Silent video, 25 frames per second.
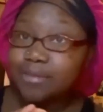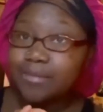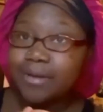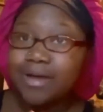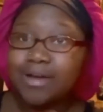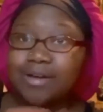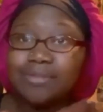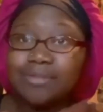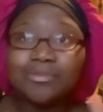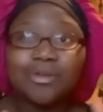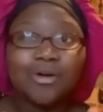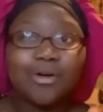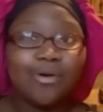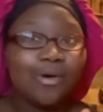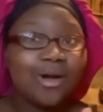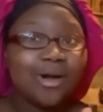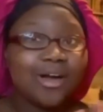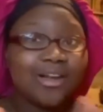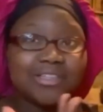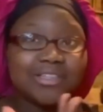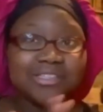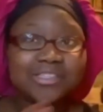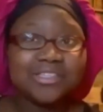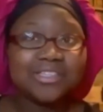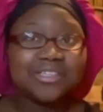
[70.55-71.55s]
I hope the
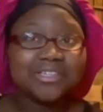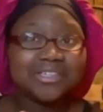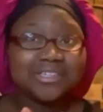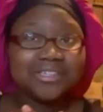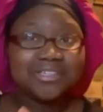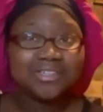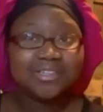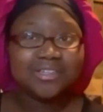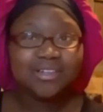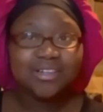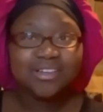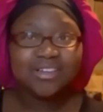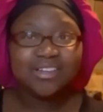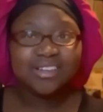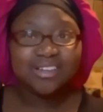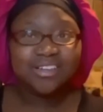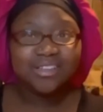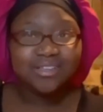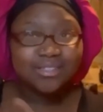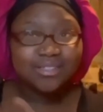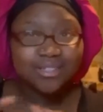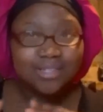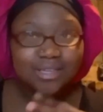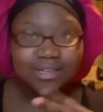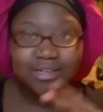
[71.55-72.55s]
quality
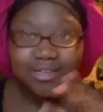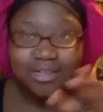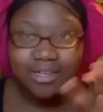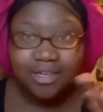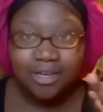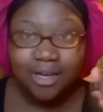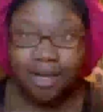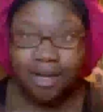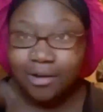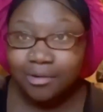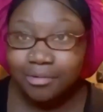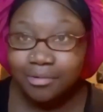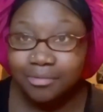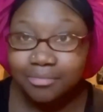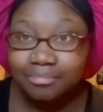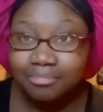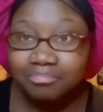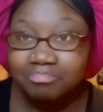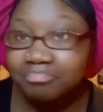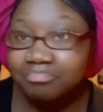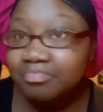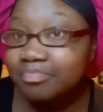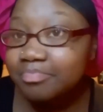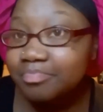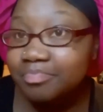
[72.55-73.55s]
is good on
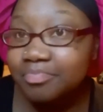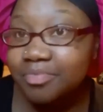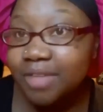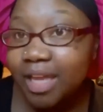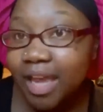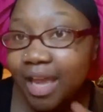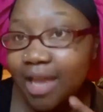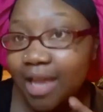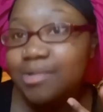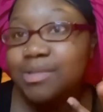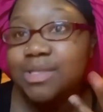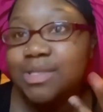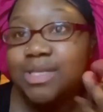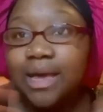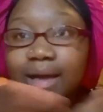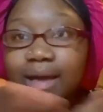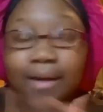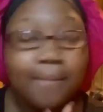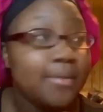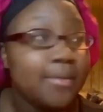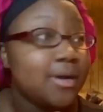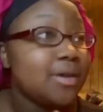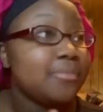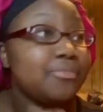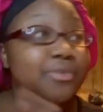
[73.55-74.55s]
the outside,
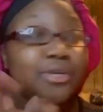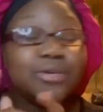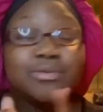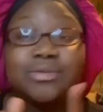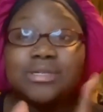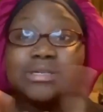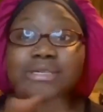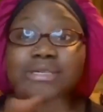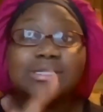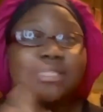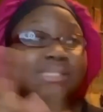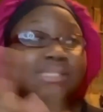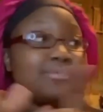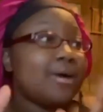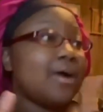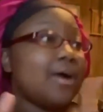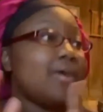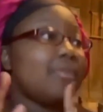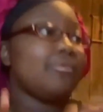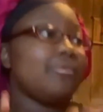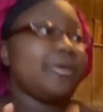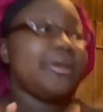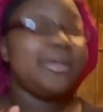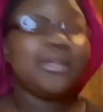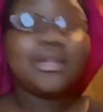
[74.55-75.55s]
but I'm using this small
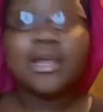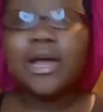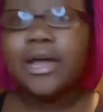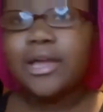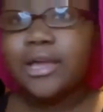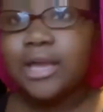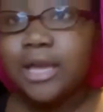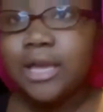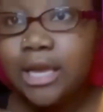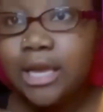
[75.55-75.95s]
ring light.